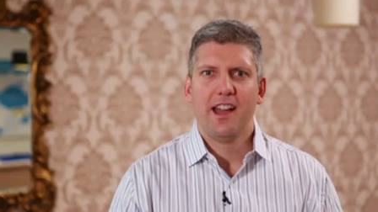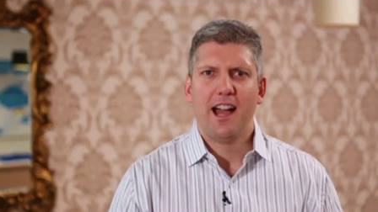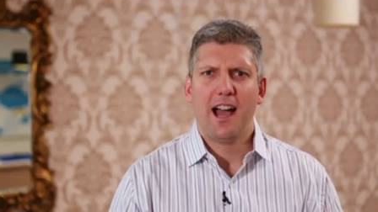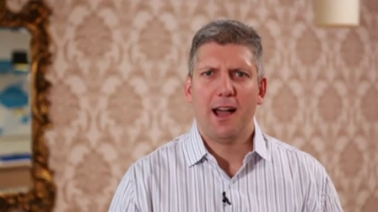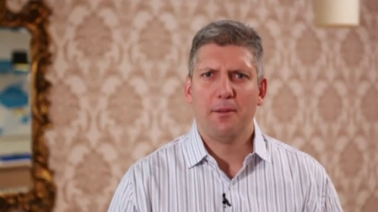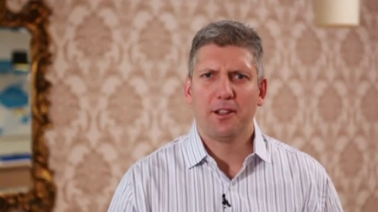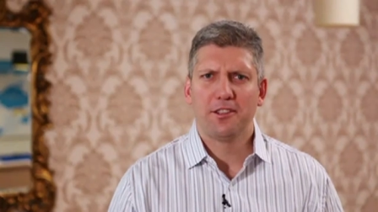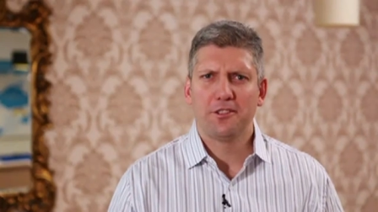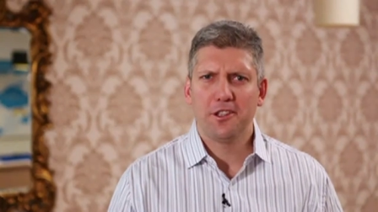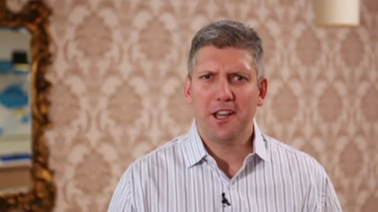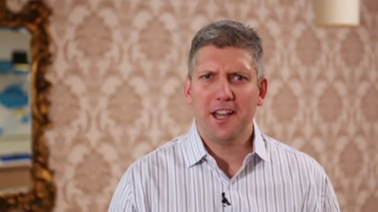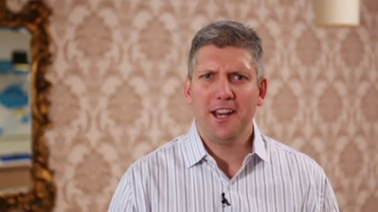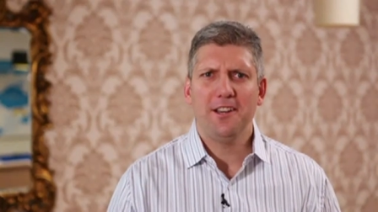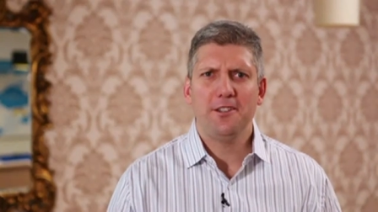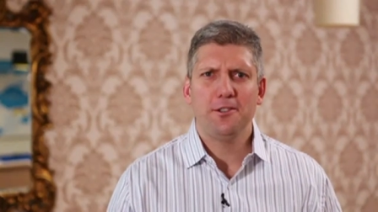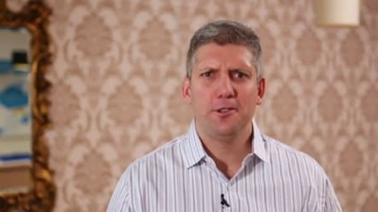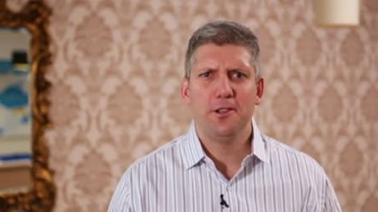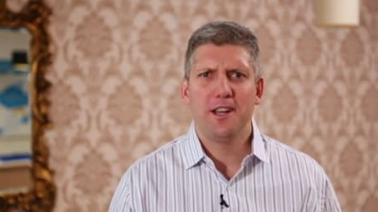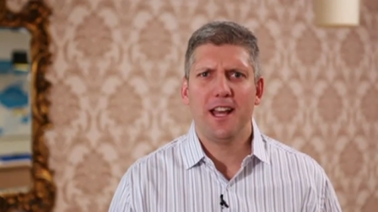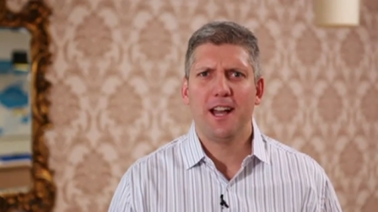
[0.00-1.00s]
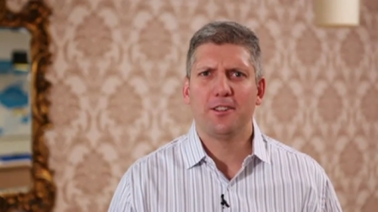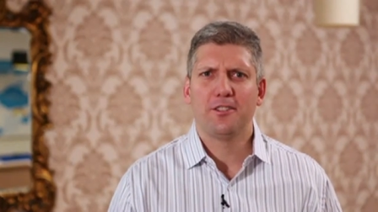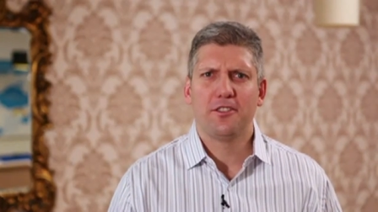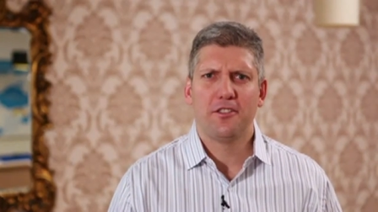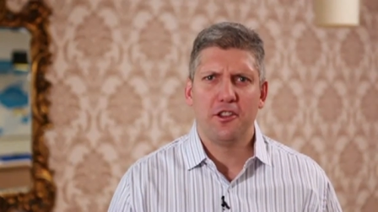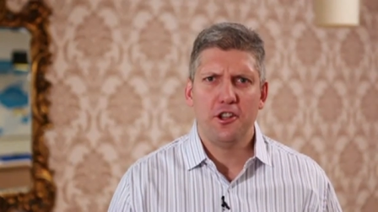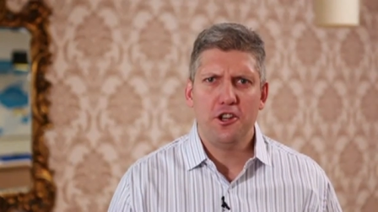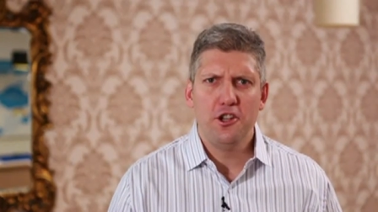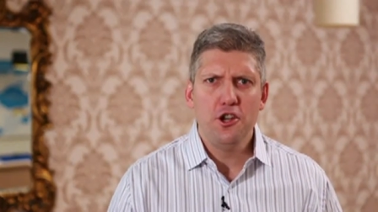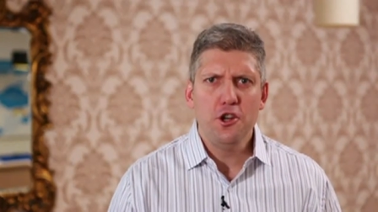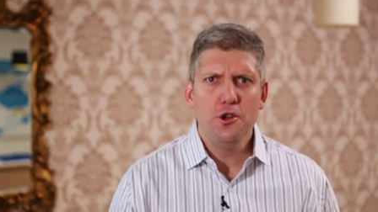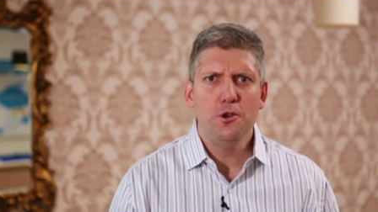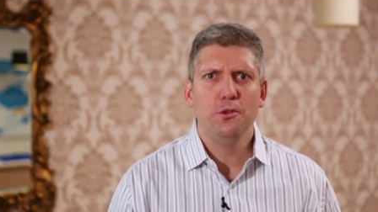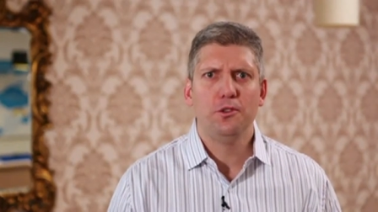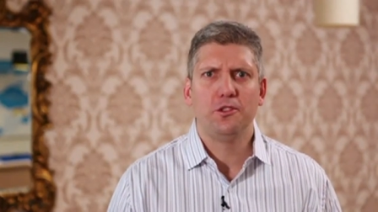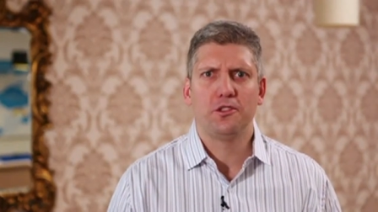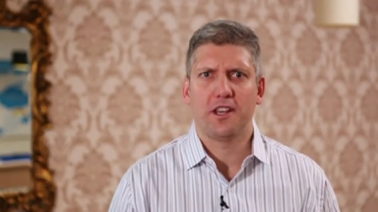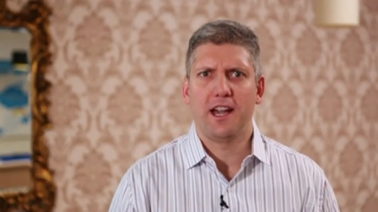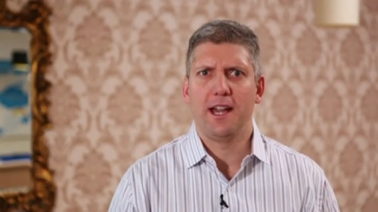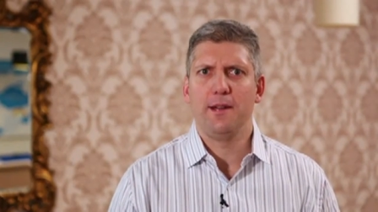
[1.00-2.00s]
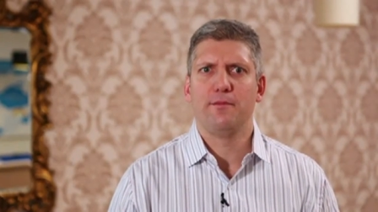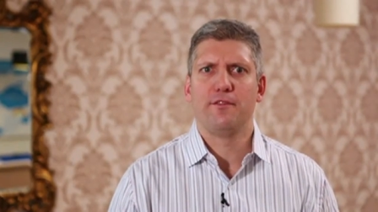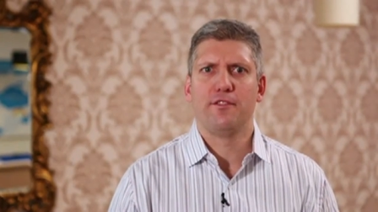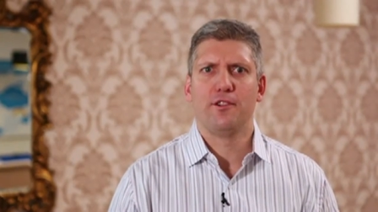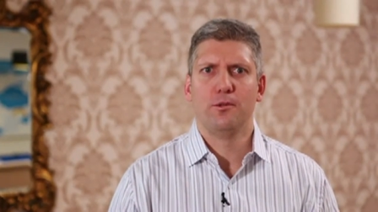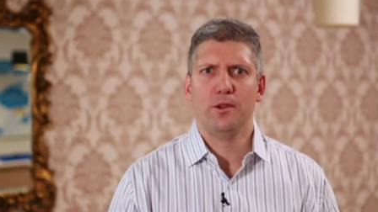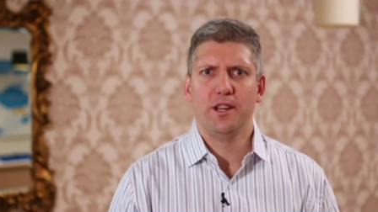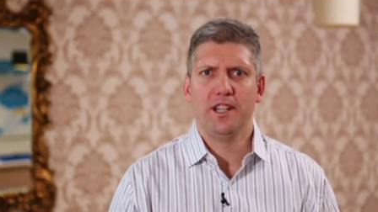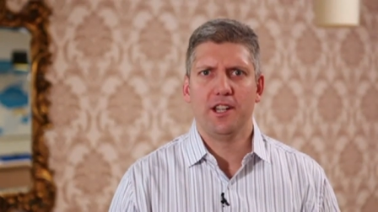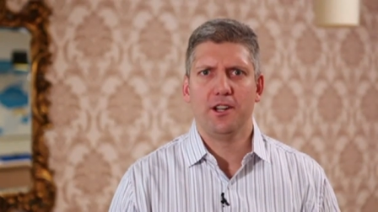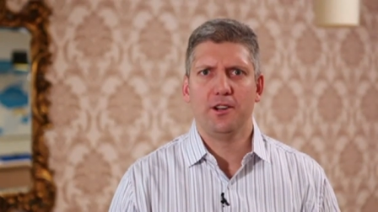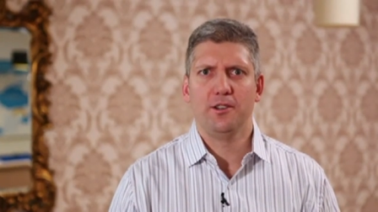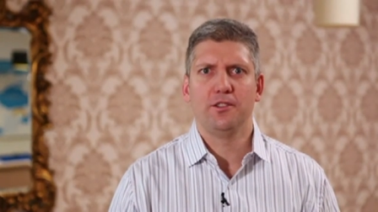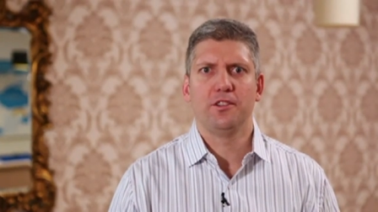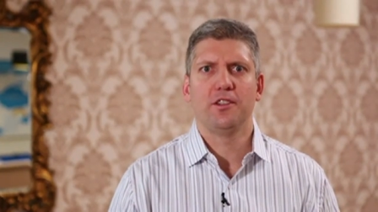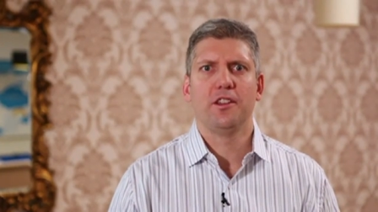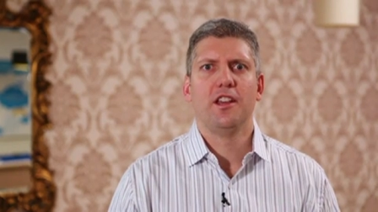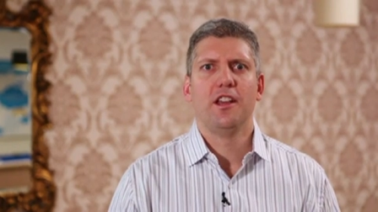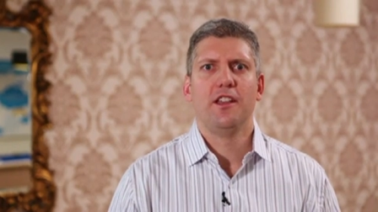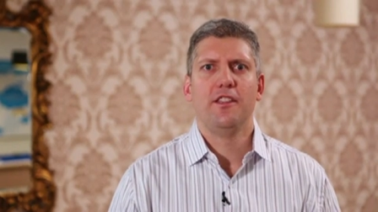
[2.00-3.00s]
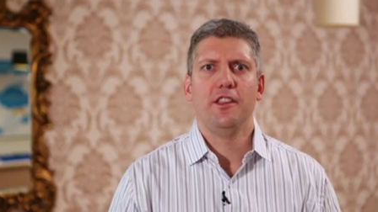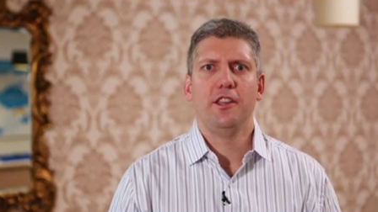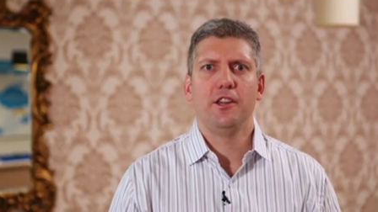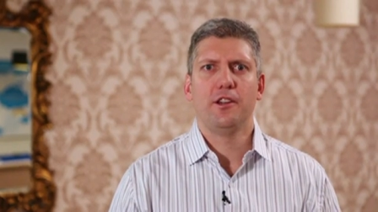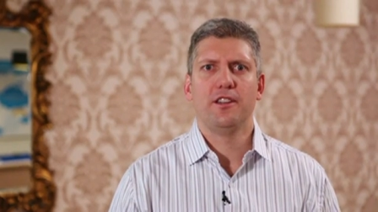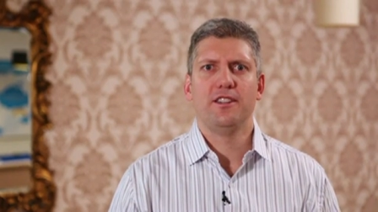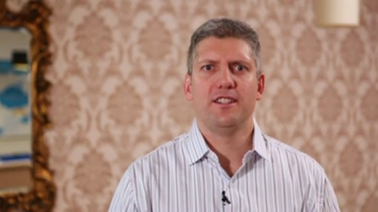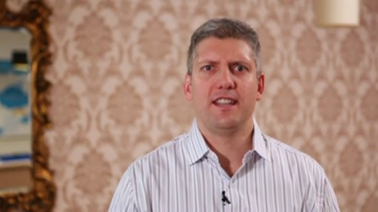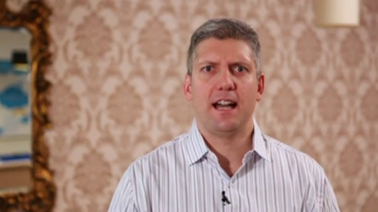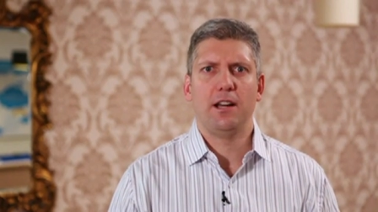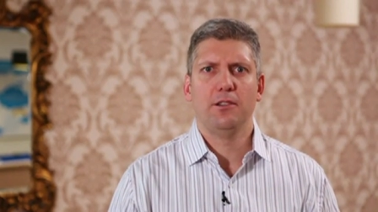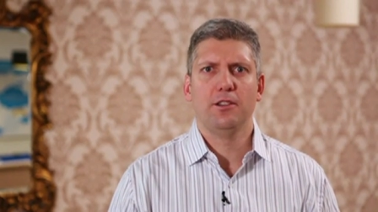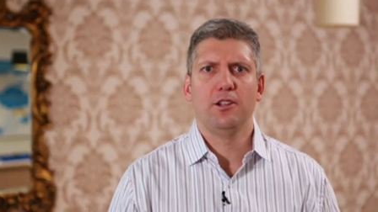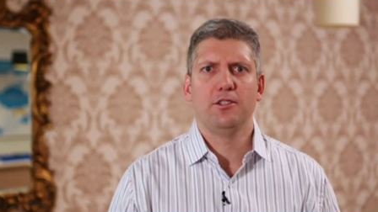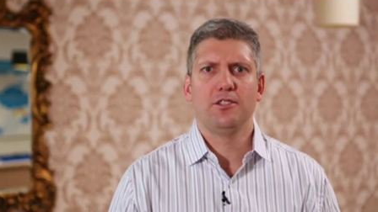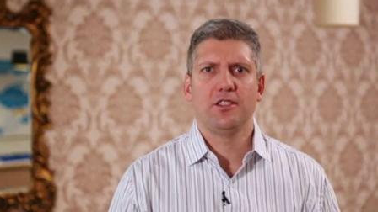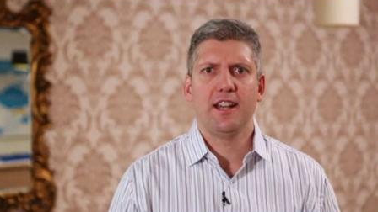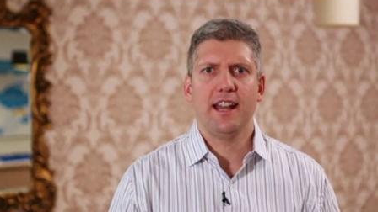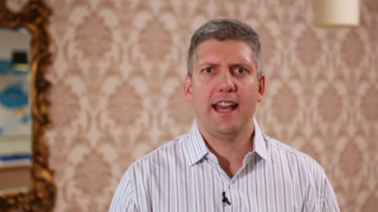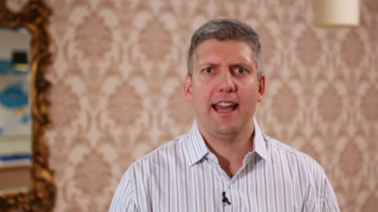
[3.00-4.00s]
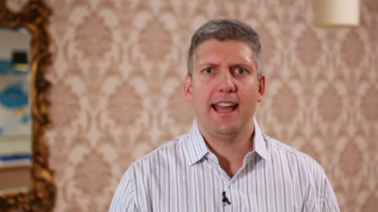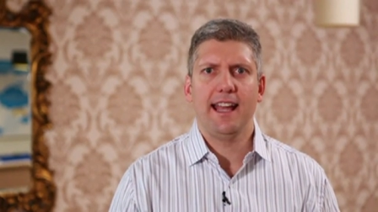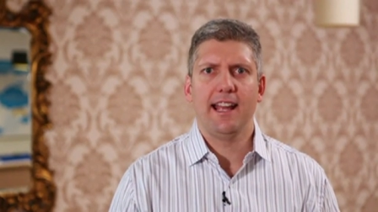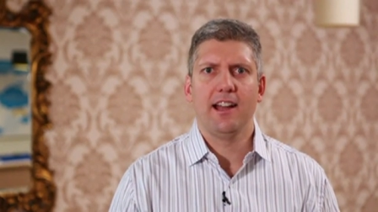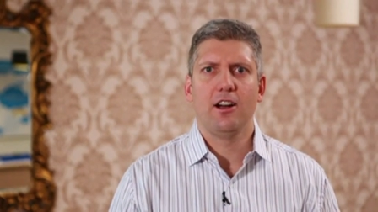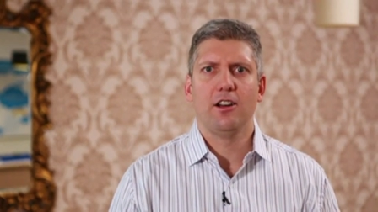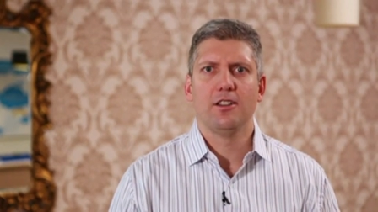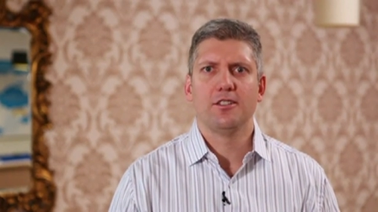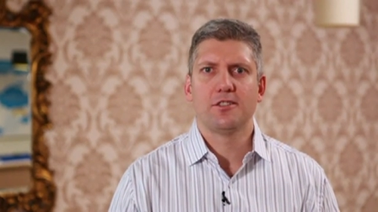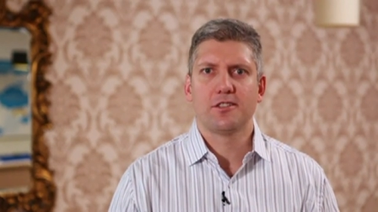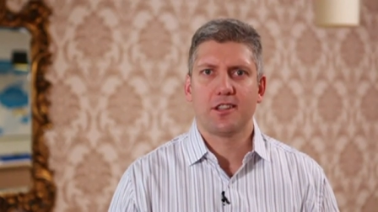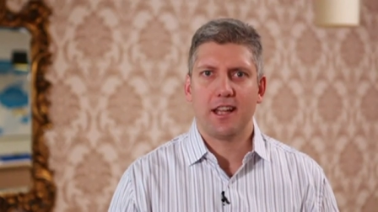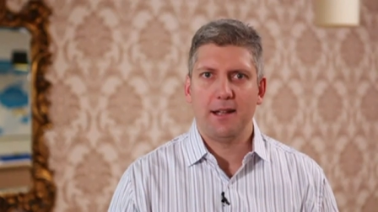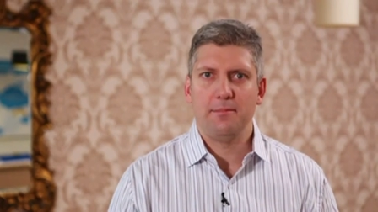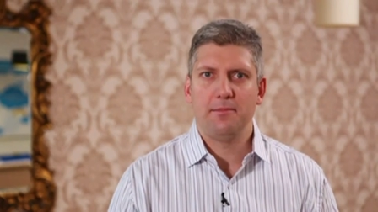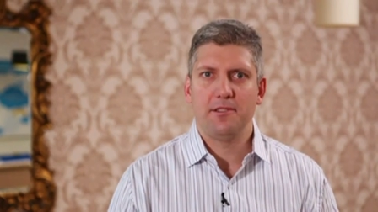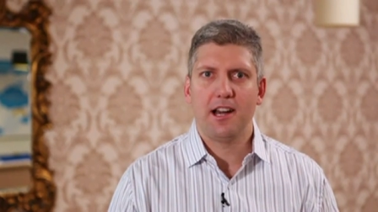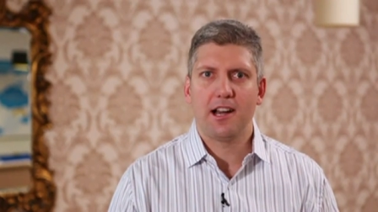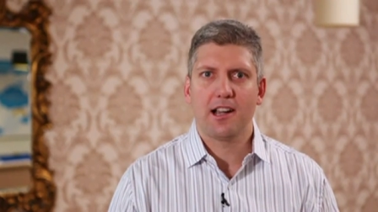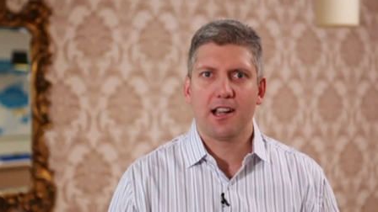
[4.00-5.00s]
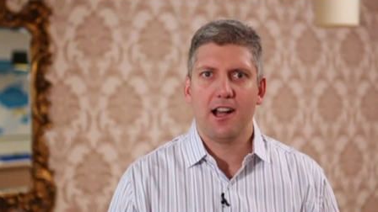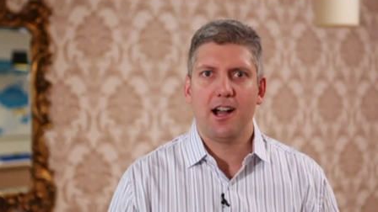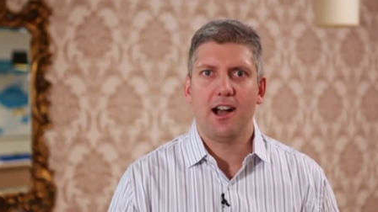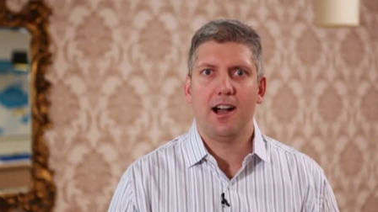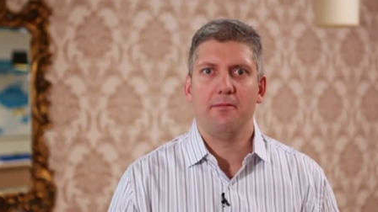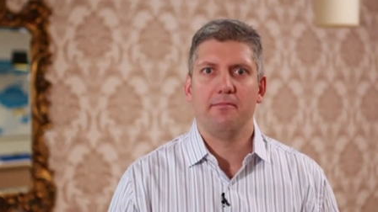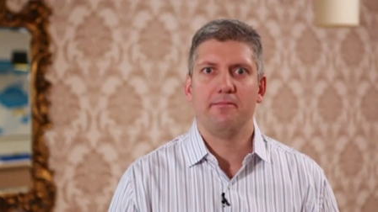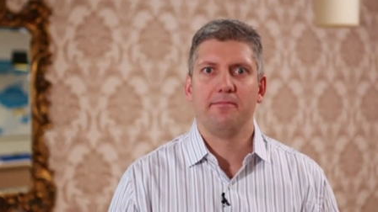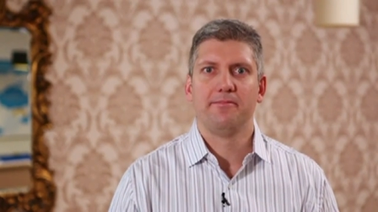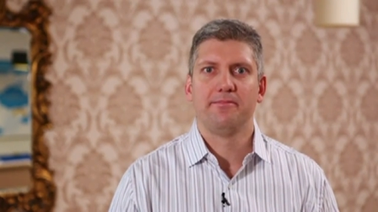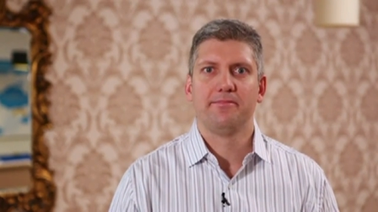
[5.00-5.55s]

I'm excited to announce the new Skype for Windows that you can download today on Skype.com.